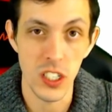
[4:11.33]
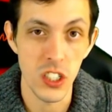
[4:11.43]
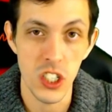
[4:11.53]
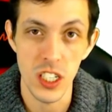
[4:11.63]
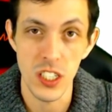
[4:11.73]

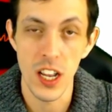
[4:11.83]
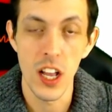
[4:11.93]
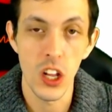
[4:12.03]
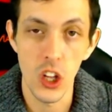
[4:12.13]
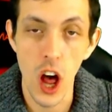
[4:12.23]
is just
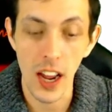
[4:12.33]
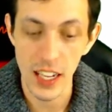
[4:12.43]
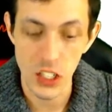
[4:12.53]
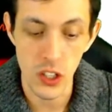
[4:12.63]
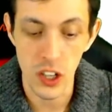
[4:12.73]
log
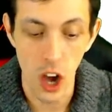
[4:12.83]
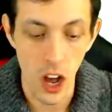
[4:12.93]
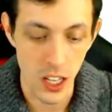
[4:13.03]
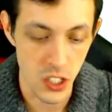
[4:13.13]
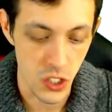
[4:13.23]
it to the
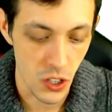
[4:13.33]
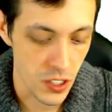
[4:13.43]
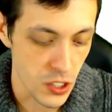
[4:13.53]
console.